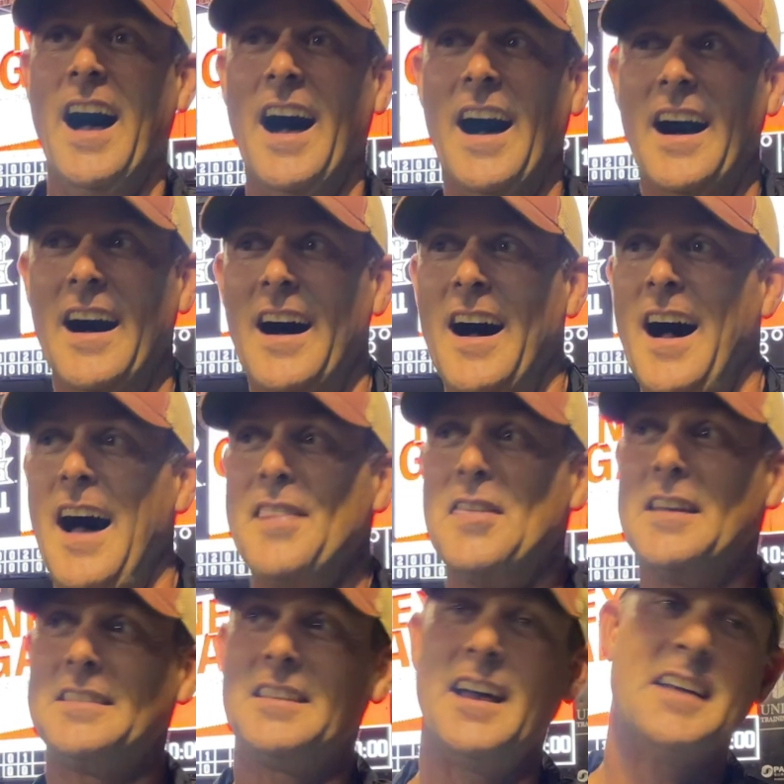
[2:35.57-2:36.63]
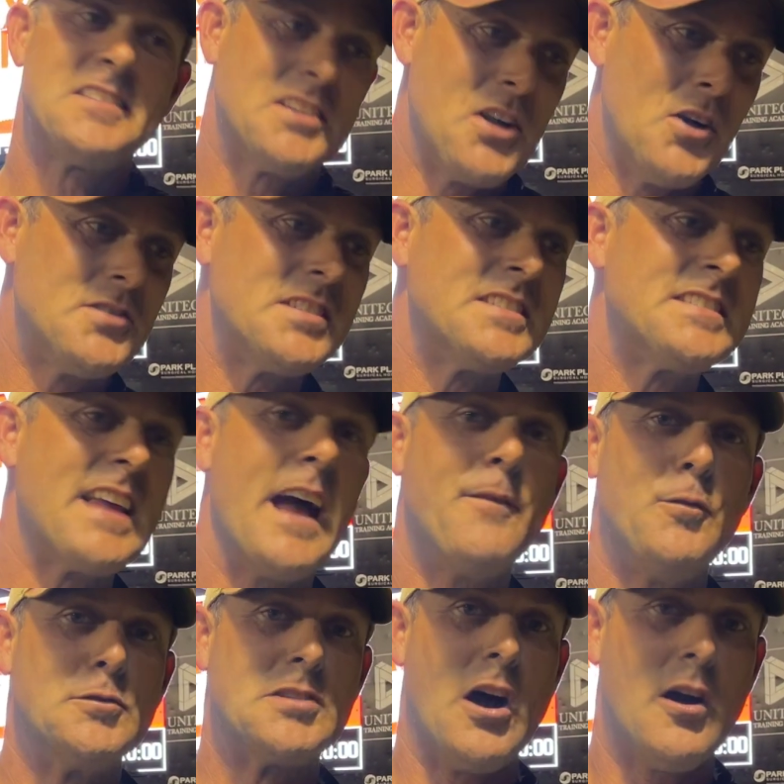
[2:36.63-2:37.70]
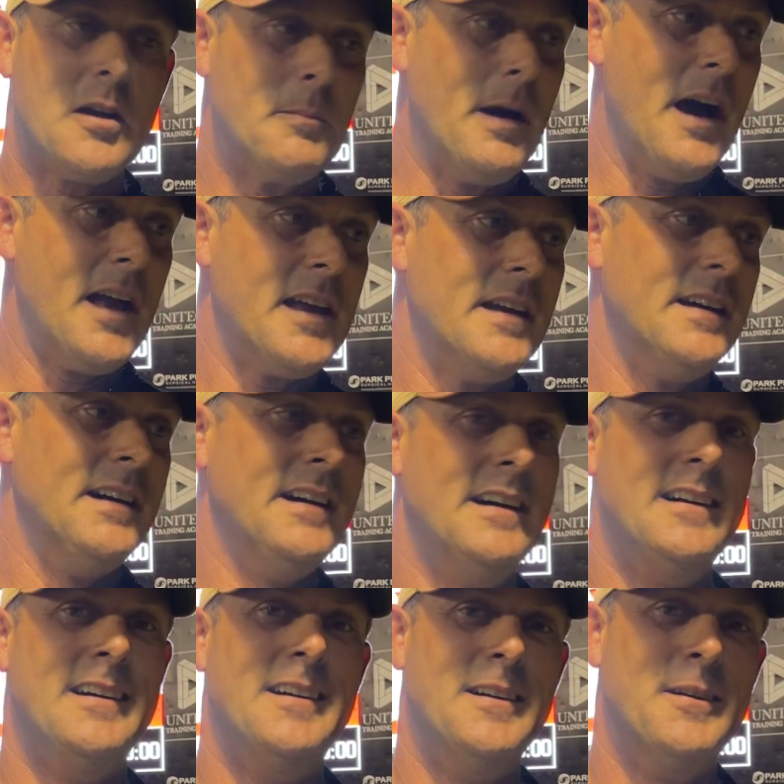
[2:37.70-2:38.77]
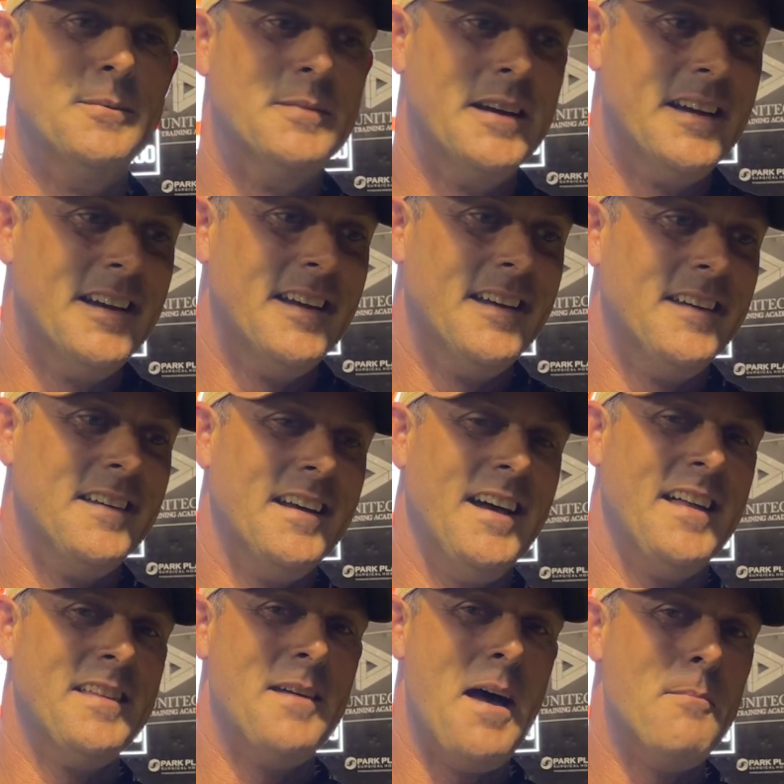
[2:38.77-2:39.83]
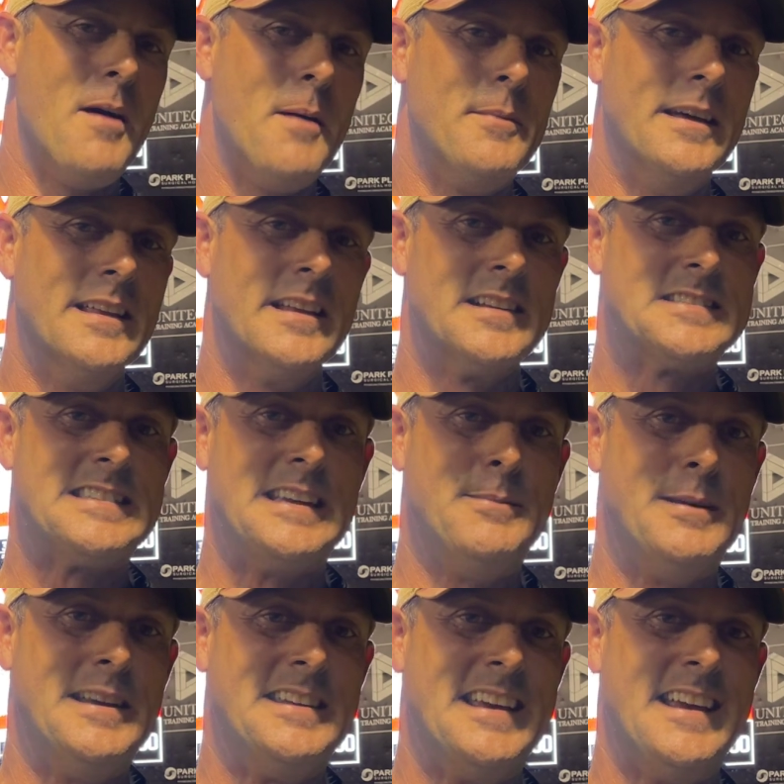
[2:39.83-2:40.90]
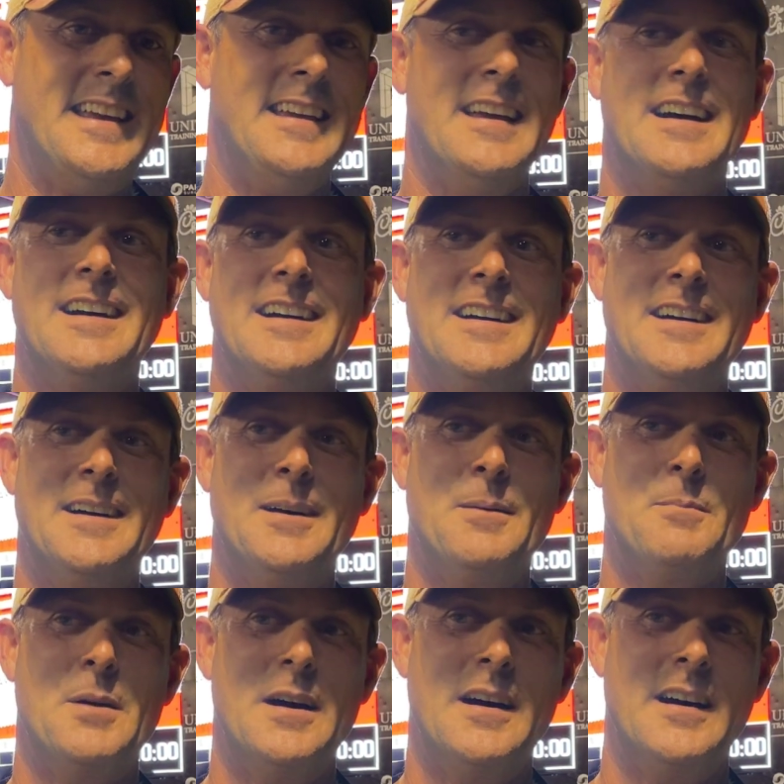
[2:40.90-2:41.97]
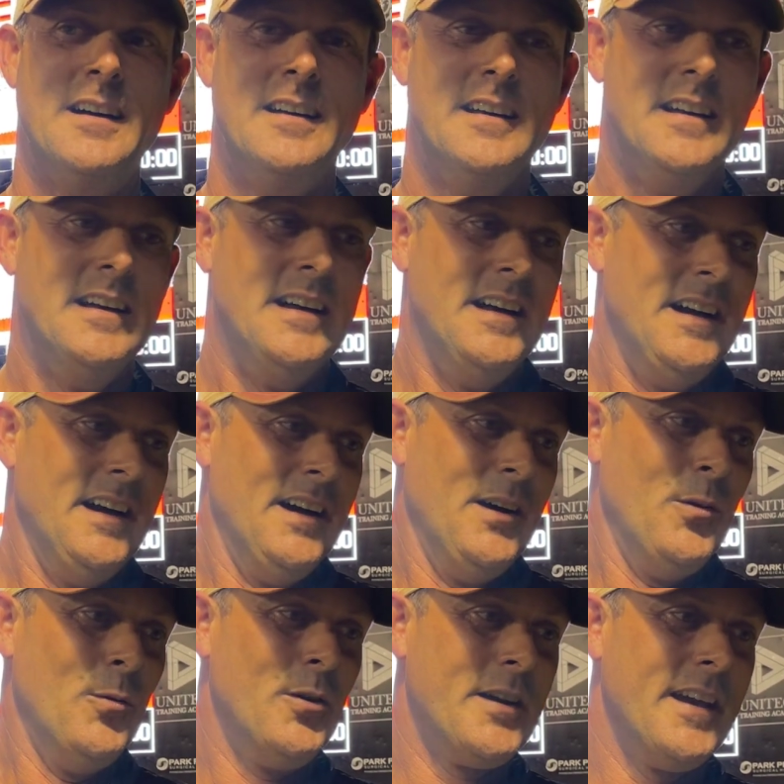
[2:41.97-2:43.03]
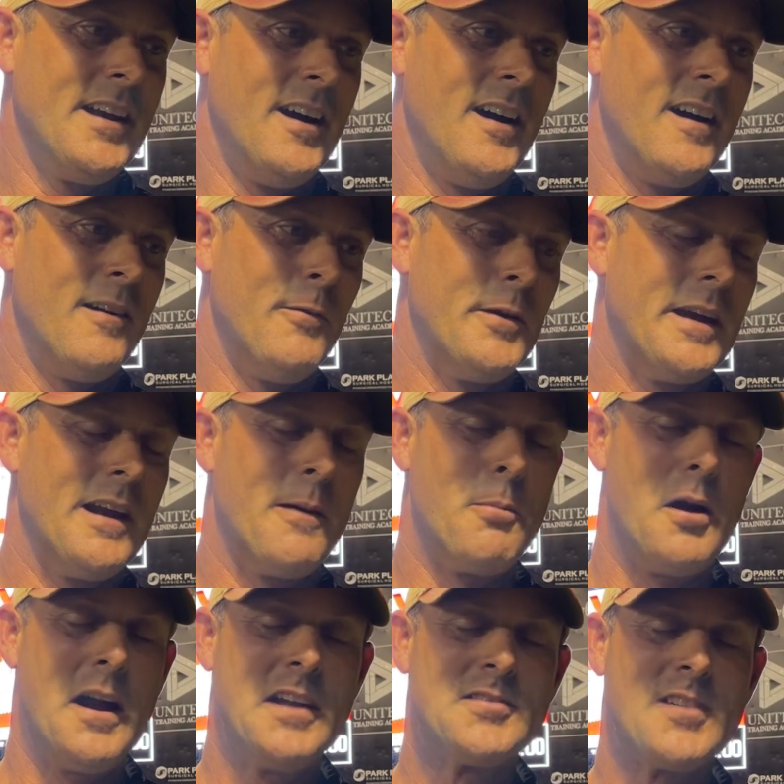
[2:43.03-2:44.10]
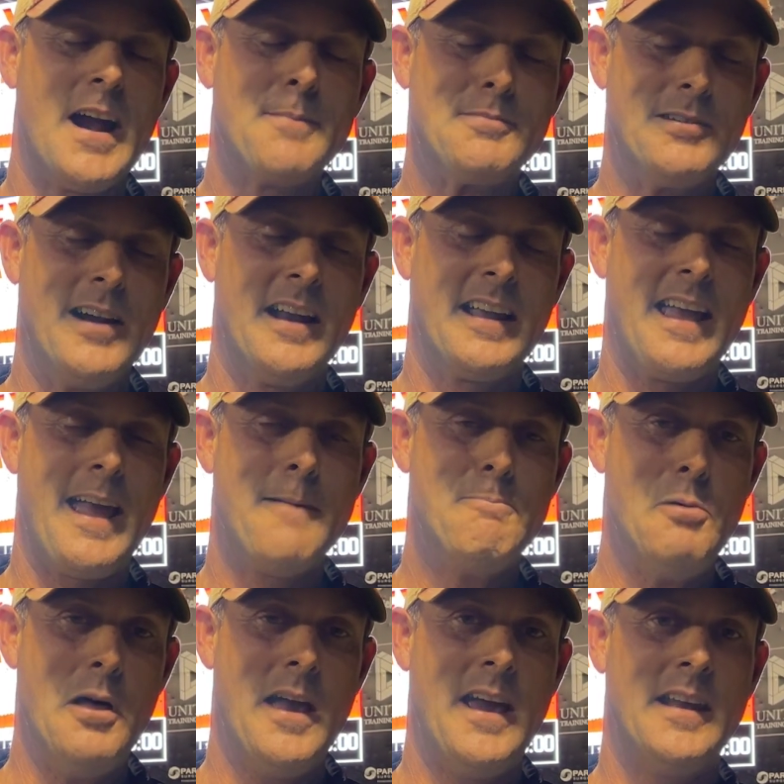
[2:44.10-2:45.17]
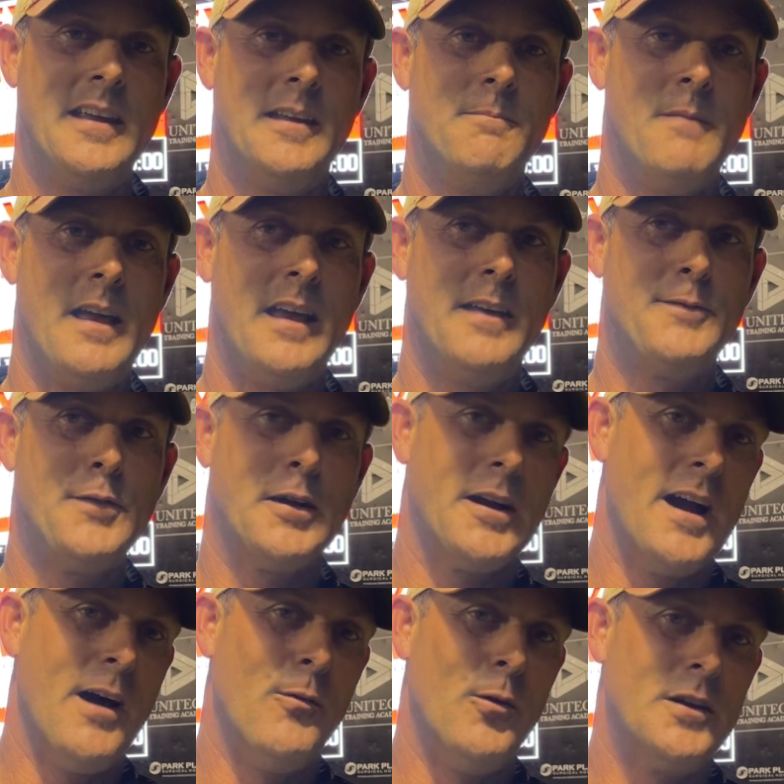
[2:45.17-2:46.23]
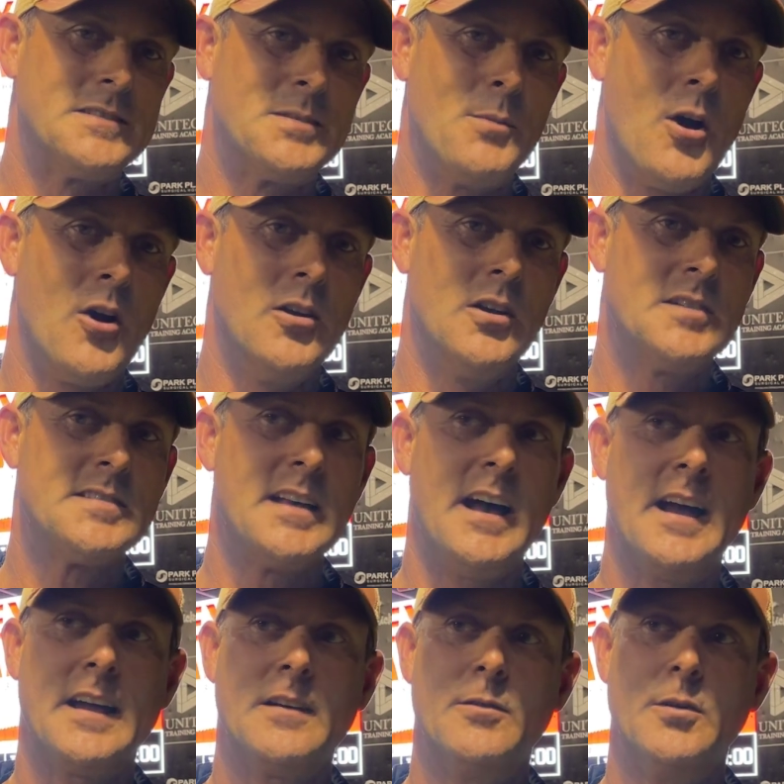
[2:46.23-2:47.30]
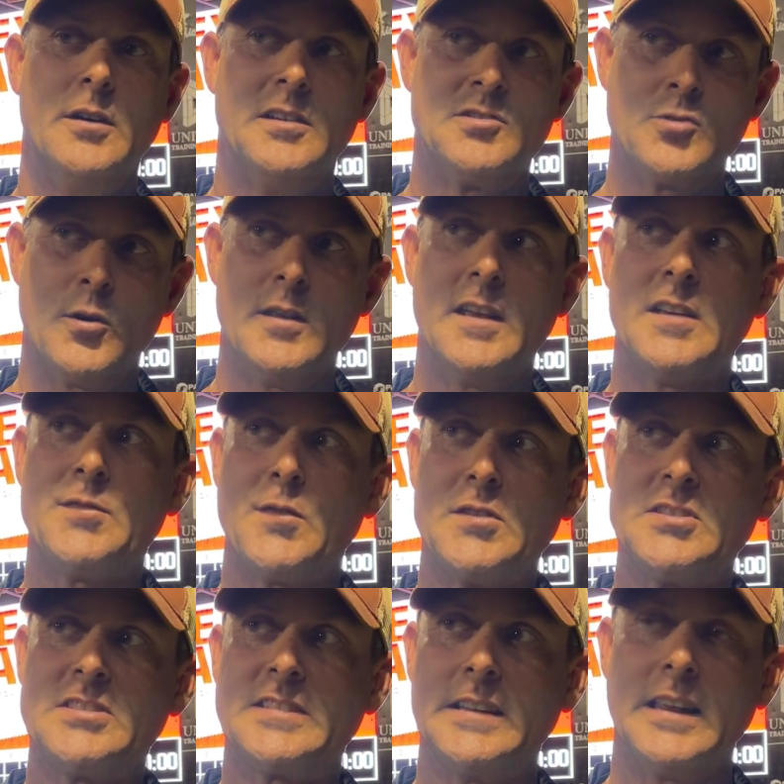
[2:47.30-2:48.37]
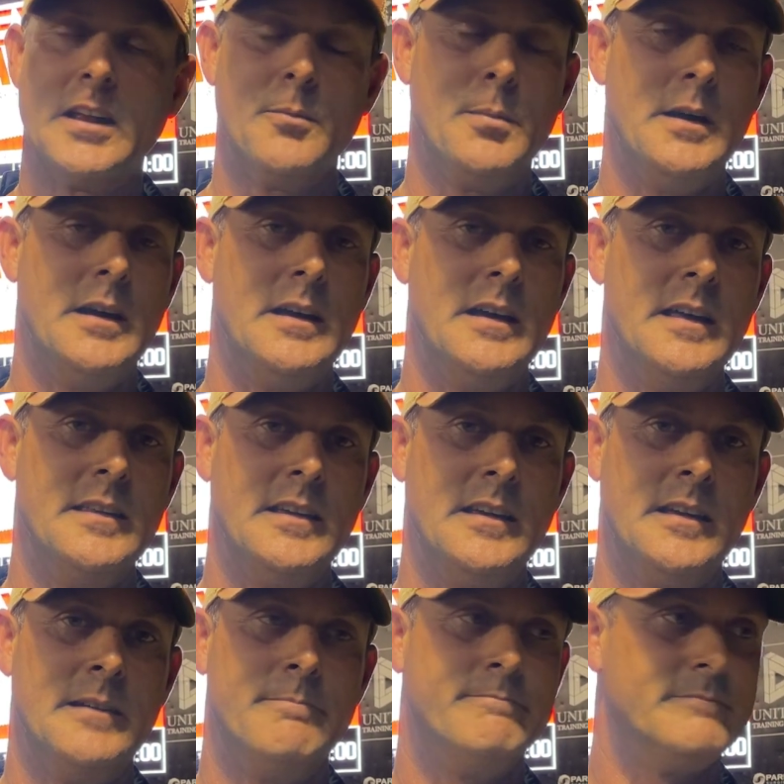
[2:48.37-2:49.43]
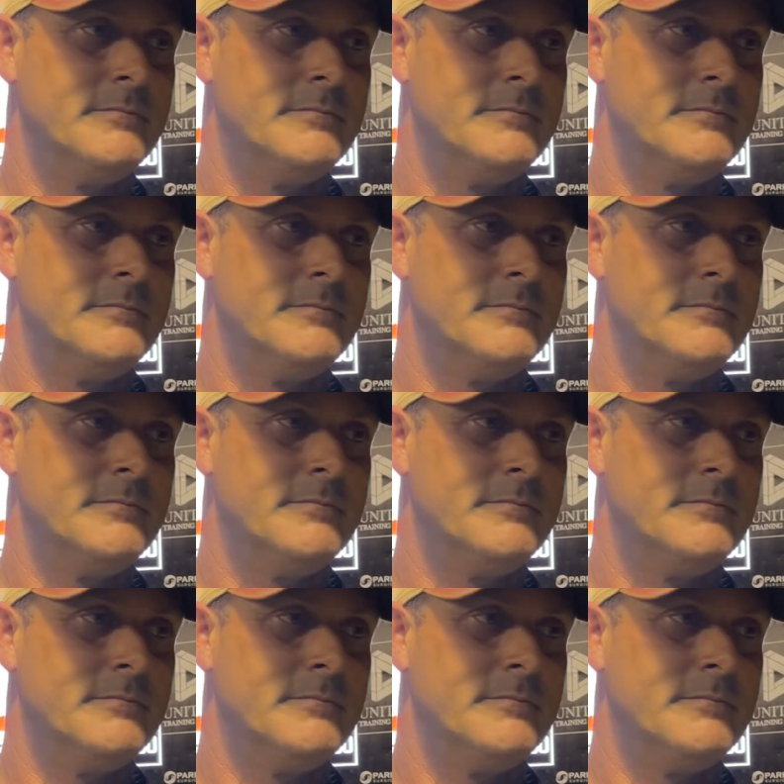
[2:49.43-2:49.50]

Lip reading: I think as a coaching staff, we'll talk about it. That might be a little TBD, but we'll get our brains wrapped around a game plan and figure out what tomorrow looks like. We'll enjoy this for just a little bit and then